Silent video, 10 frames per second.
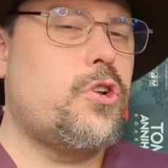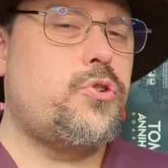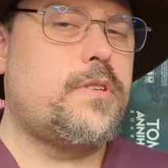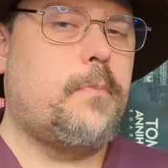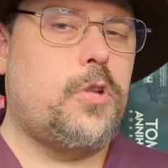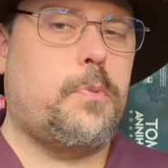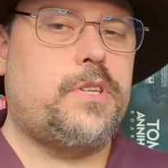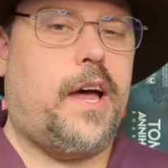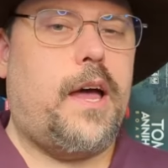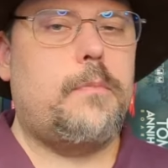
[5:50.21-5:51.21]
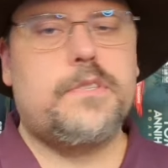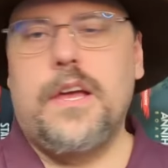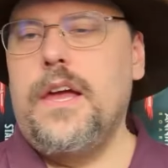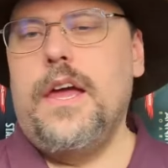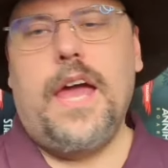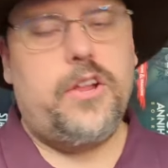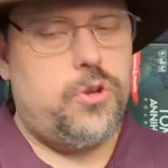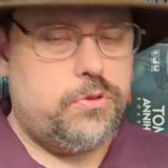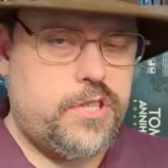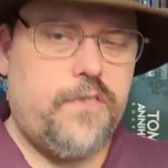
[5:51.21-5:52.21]
You can choose it multiple times
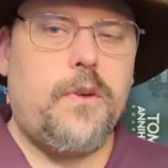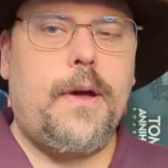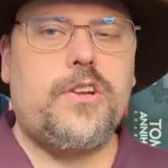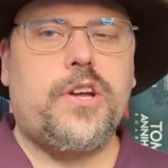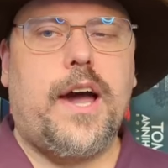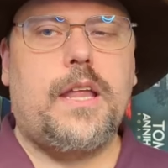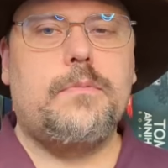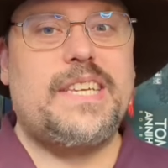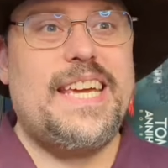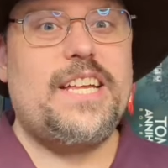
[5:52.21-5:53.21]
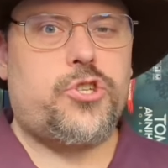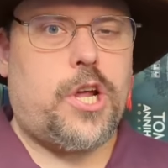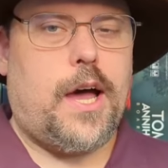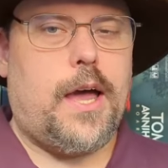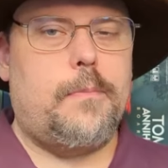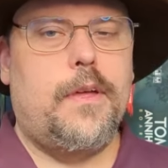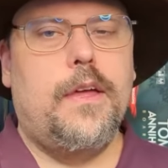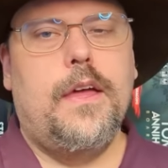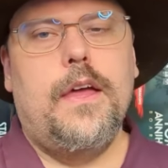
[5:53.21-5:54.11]
and choose different magic items each time.